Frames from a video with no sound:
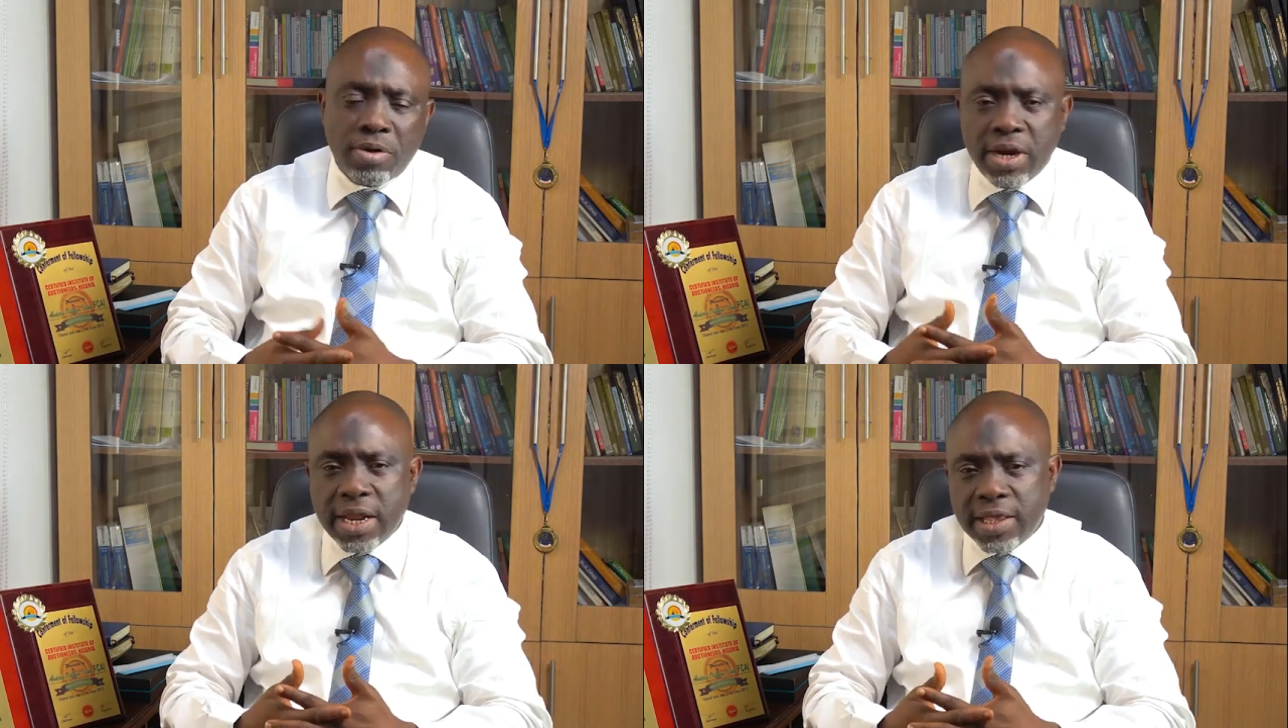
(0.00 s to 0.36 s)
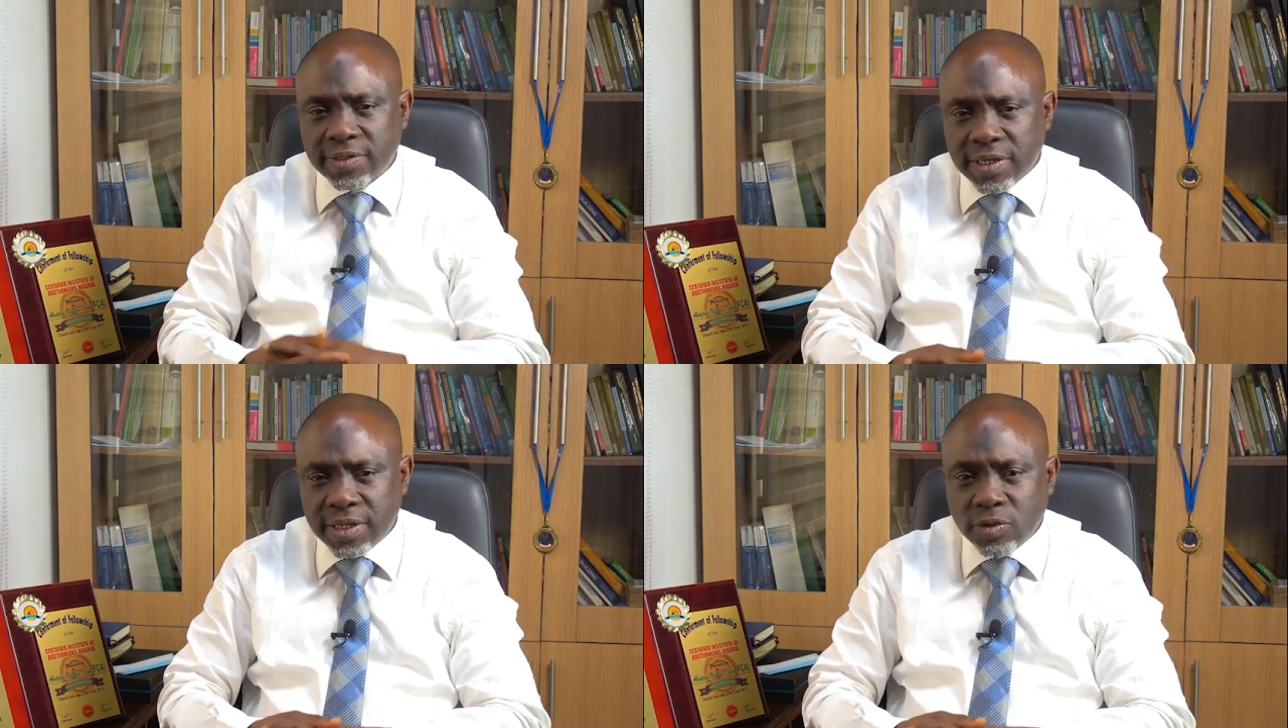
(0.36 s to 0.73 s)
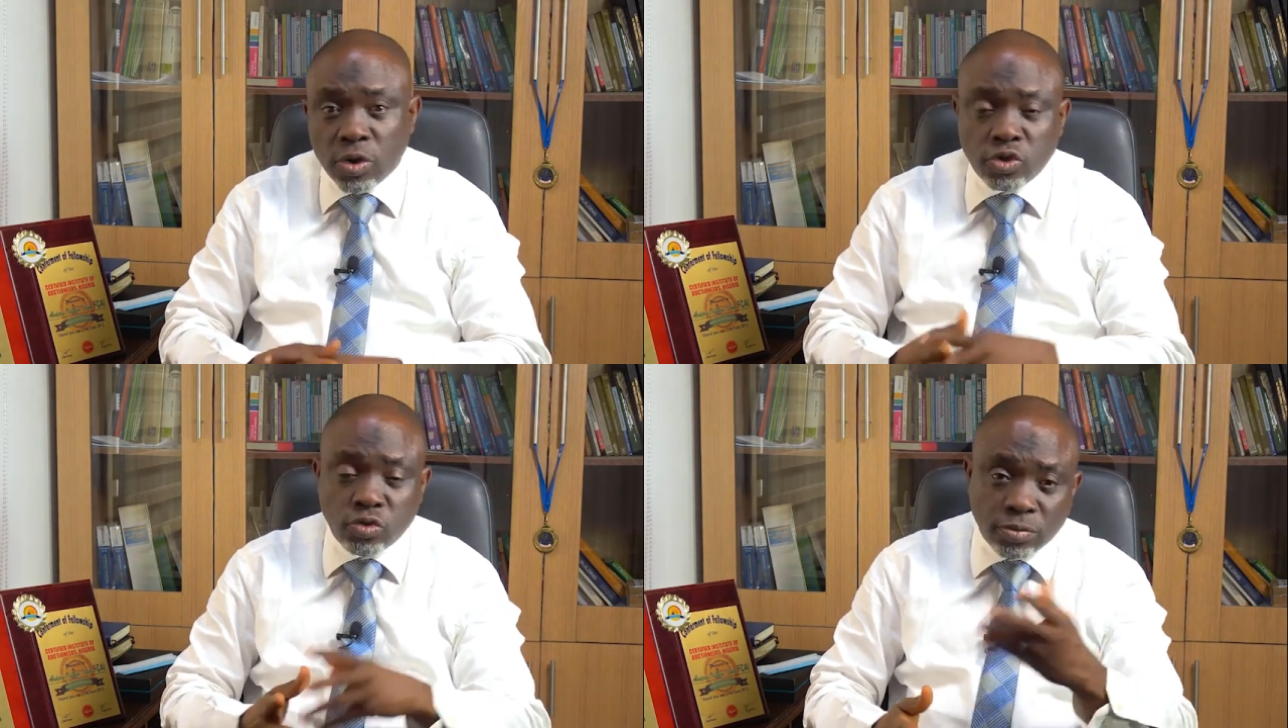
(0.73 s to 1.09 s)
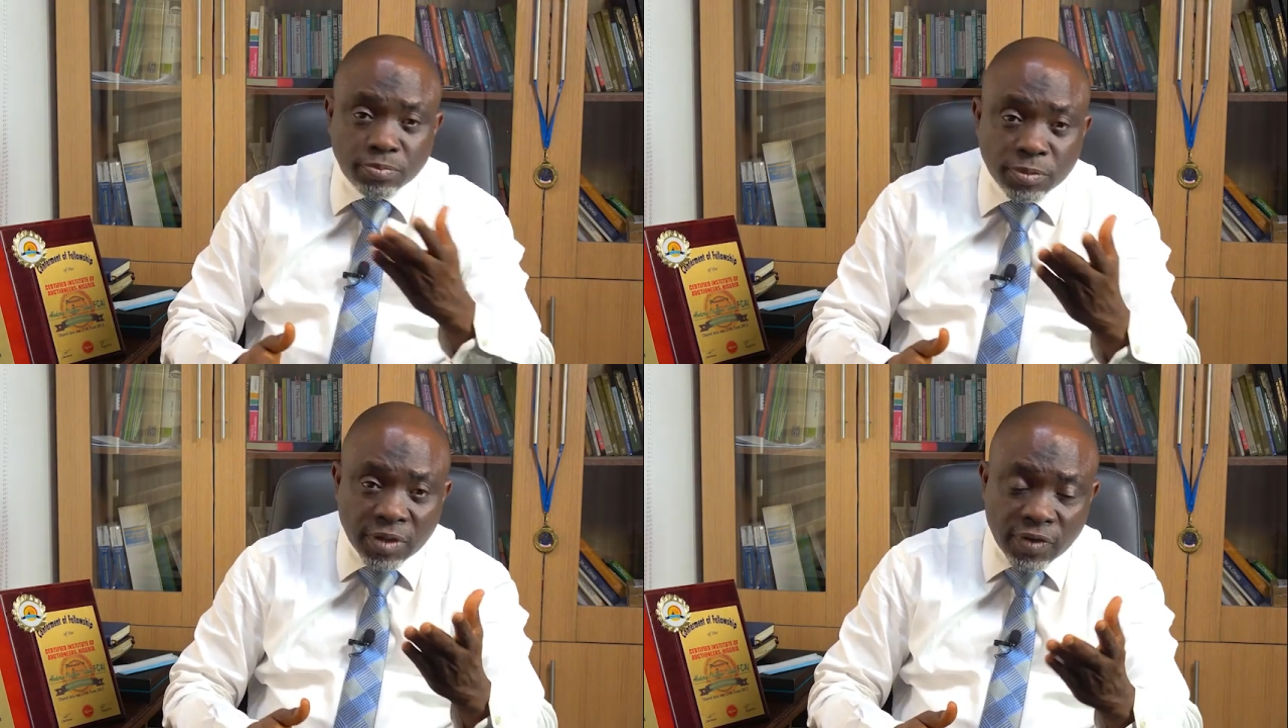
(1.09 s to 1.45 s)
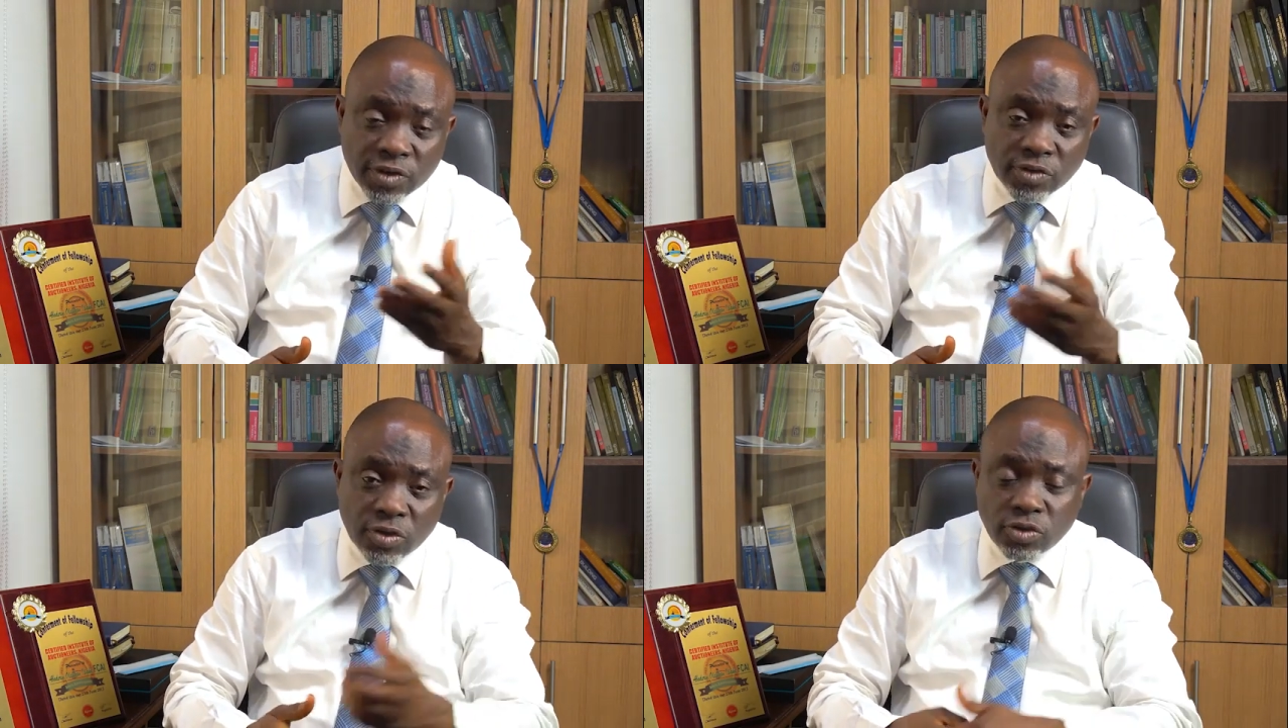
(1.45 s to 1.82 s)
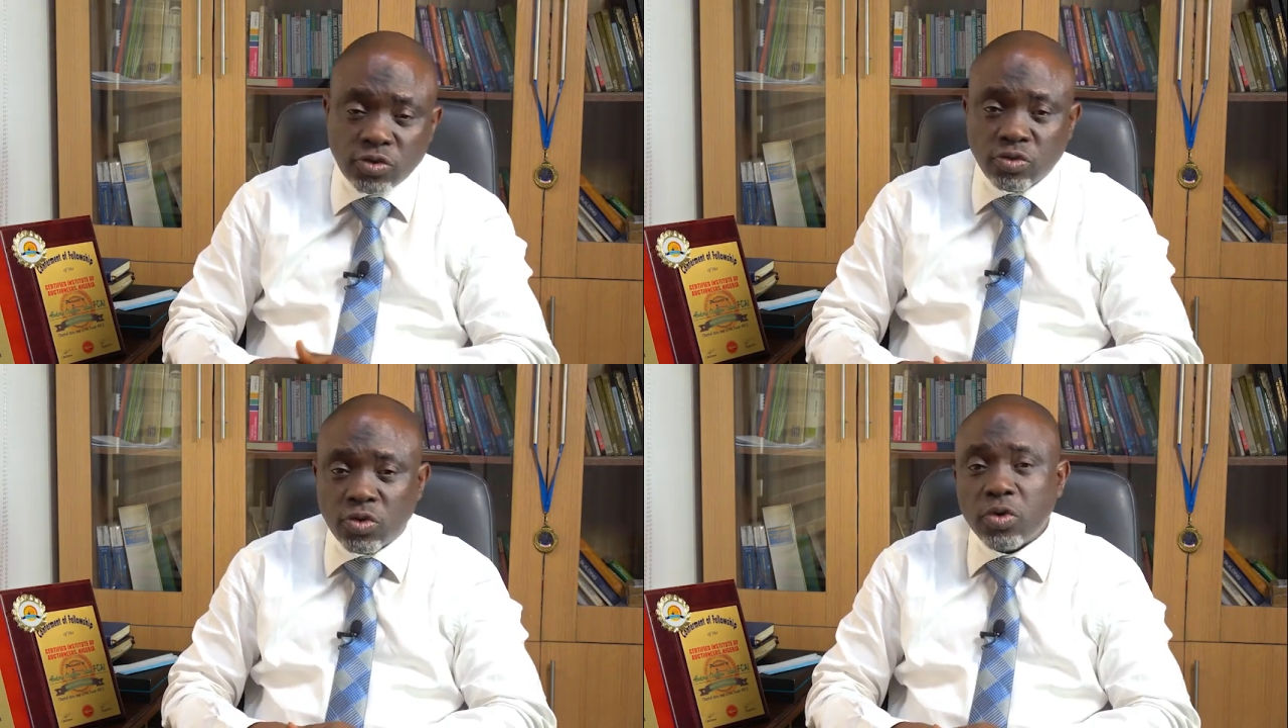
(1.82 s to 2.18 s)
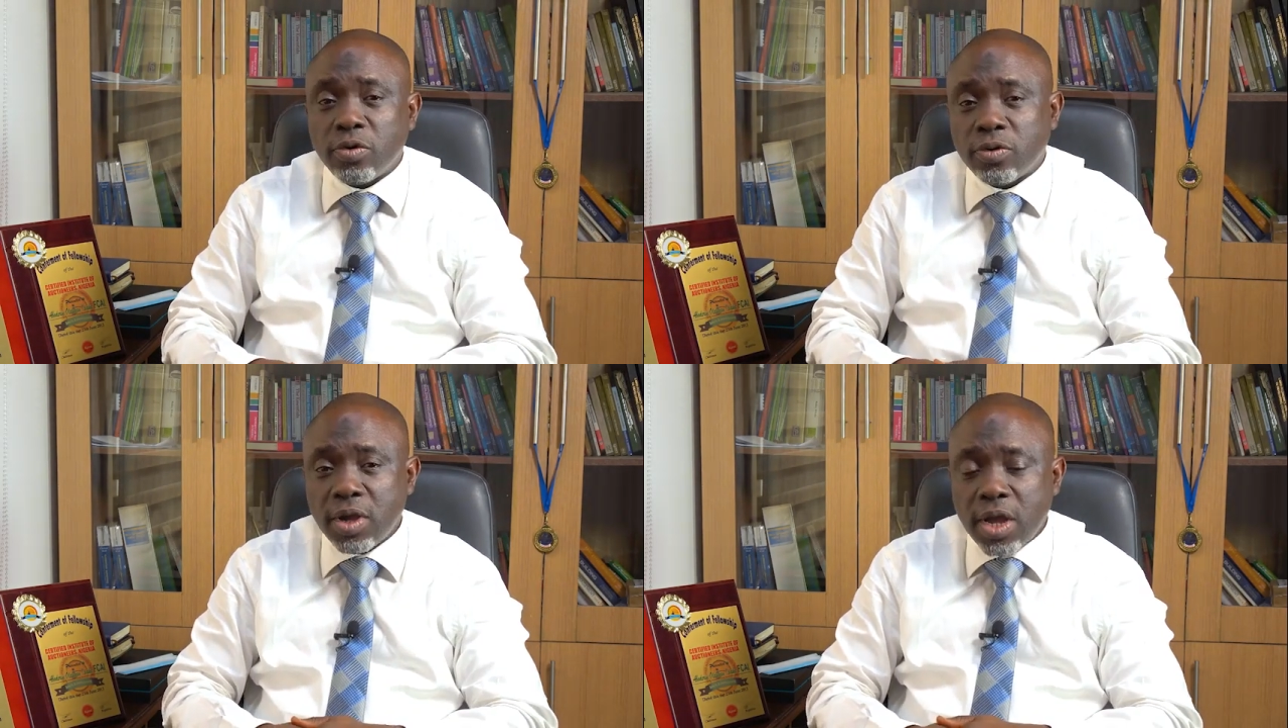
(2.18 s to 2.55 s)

real estate, what investors should know,